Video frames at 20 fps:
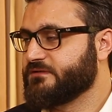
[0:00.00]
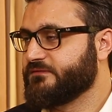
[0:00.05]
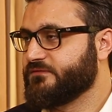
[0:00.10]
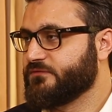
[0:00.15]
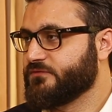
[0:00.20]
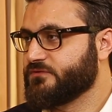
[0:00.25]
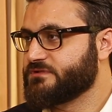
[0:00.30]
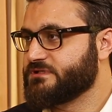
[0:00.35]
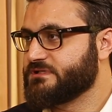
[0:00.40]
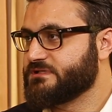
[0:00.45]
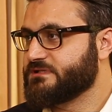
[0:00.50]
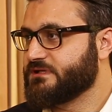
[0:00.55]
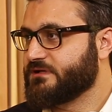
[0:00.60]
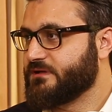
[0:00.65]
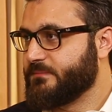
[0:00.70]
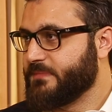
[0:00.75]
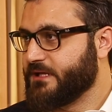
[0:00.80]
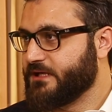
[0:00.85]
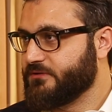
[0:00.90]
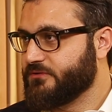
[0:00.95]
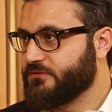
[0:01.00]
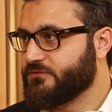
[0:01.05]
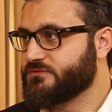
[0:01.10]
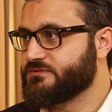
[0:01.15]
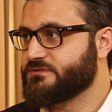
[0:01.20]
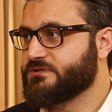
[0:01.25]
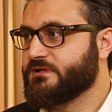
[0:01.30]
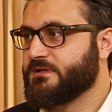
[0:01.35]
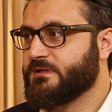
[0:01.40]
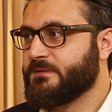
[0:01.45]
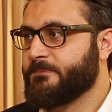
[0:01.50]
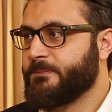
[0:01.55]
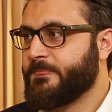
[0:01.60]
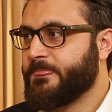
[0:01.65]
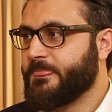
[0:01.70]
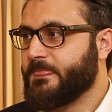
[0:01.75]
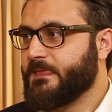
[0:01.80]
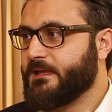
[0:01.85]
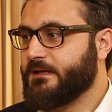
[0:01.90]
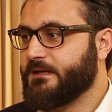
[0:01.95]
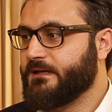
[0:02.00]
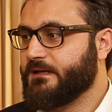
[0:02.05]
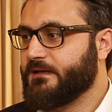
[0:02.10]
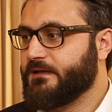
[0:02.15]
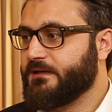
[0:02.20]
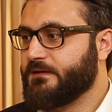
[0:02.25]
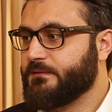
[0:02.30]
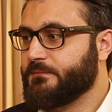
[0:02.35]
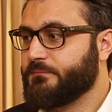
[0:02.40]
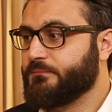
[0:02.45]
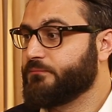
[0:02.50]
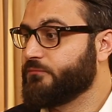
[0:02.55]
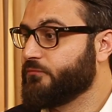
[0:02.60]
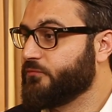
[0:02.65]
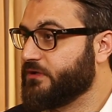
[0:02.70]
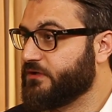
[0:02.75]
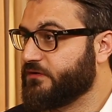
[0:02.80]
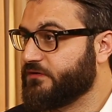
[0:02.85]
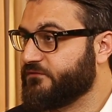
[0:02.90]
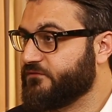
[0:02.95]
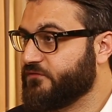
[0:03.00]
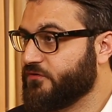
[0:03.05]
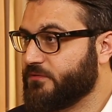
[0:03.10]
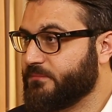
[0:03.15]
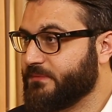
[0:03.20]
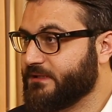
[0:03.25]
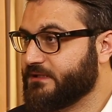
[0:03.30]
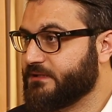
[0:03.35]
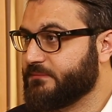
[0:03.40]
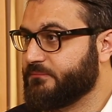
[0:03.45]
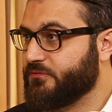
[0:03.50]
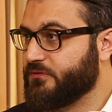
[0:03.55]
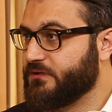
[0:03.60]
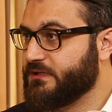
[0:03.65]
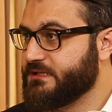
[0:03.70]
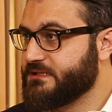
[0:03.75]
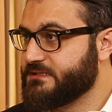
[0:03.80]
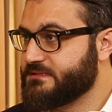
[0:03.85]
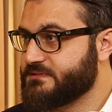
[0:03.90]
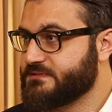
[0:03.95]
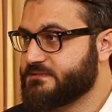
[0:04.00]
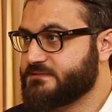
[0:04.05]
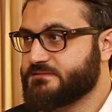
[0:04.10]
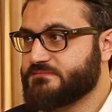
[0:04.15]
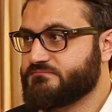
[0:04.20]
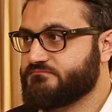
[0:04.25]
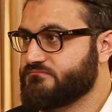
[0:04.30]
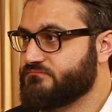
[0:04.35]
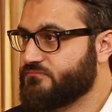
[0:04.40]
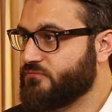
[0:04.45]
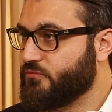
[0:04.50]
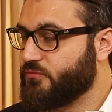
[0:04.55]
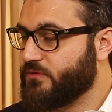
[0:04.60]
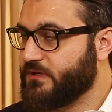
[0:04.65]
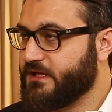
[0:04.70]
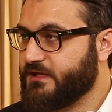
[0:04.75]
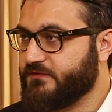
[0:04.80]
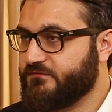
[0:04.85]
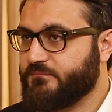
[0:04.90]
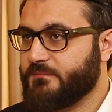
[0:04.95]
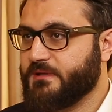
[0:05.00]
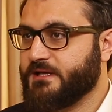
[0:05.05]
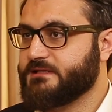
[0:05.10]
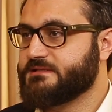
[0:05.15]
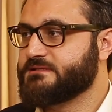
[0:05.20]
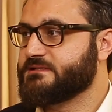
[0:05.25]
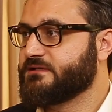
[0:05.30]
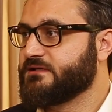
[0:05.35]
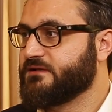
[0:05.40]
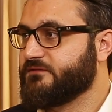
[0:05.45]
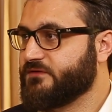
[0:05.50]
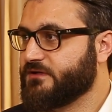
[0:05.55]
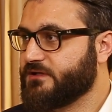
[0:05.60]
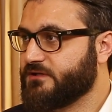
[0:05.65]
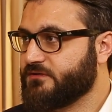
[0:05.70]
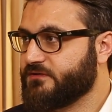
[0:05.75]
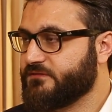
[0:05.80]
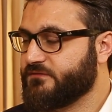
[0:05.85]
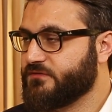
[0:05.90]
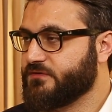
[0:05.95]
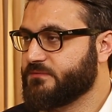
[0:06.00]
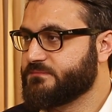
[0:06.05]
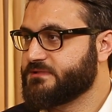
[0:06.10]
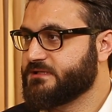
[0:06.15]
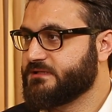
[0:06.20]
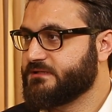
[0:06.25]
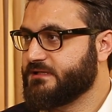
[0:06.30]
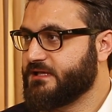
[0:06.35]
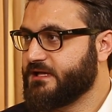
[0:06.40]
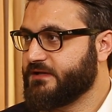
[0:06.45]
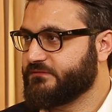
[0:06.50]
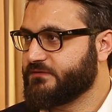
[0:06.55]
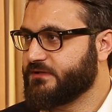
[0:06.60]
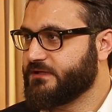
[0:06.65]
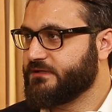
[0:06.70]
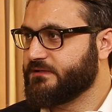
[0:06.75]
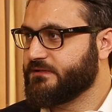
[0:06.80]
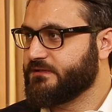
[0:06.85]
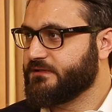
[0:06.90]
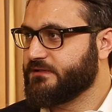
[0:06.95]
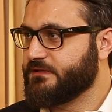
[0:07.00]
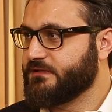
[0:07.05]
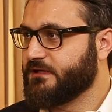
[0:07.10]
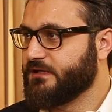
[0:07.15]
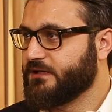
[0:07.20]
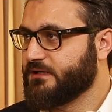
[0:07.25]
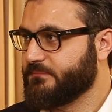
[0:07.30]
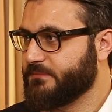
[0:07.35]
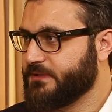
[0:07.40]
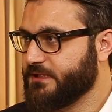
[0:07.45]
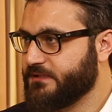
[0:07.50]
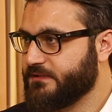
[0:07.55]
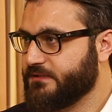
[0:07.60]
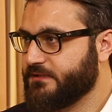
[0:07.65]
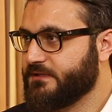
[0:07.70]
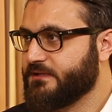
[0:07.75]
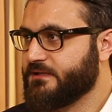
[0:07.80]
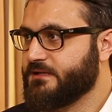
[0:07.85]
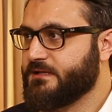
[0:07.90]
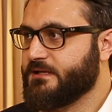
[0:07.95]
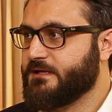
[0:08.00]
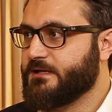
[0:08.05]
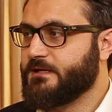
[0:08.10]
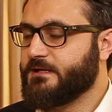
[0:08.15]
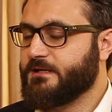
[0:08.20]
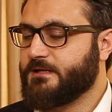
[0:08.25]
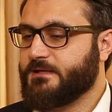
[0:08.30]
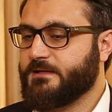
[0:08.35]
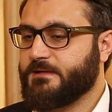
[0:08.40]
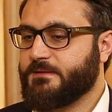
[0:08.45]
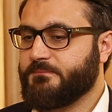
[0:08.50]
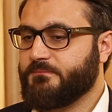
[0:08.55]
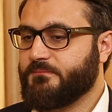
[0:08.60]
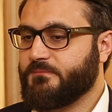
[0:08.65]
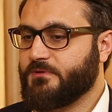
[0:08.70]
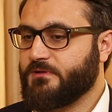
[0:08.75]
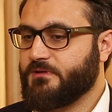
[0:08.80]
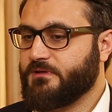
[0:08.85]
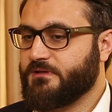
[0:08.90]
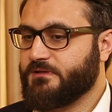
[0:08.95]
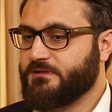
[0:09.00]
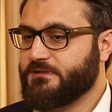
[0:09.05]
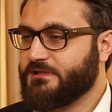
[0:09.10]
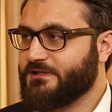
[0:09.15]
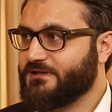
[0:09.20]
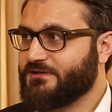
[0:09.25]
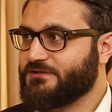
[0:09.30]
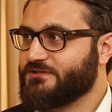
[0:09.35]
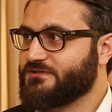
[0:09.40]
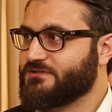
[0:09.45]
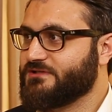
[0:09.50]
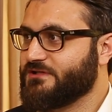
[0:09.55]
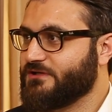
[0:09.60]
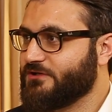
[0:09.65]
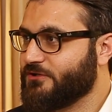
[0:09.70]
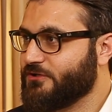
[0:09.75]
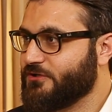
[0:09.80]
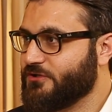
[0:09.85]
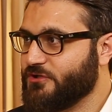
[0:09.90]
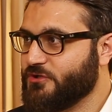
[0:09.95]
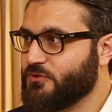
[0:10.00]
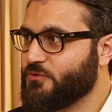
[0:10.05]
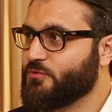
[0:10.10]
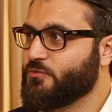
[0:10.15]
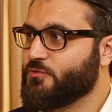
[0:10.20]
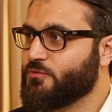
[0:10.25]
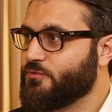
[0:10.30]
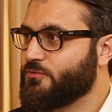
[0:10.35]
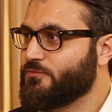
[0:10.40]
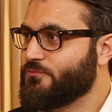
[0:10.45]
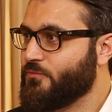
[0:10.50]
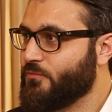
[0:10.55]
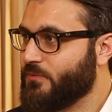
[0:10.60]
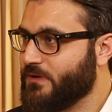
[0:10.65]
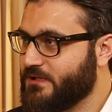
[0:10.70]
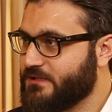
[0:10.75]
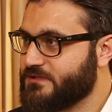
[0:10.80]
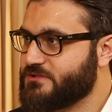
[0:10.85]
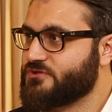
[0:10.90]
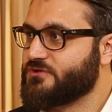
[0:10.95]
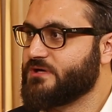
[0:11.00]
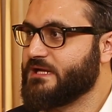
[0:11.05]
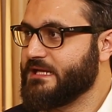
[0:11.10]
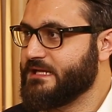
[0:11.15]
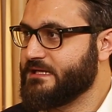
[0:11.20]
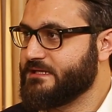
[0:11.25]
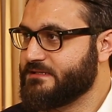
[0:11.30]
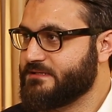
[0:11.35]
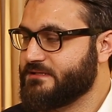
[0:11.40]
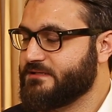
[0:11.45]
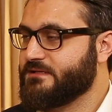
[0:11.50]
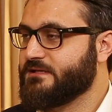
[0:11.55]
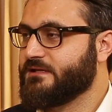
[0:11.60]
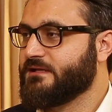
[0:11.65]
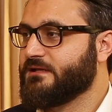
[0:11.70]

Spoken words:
forces, the commandos. We are reforming the police. We have made significant reforms in the Afghan army. There are new, well-trained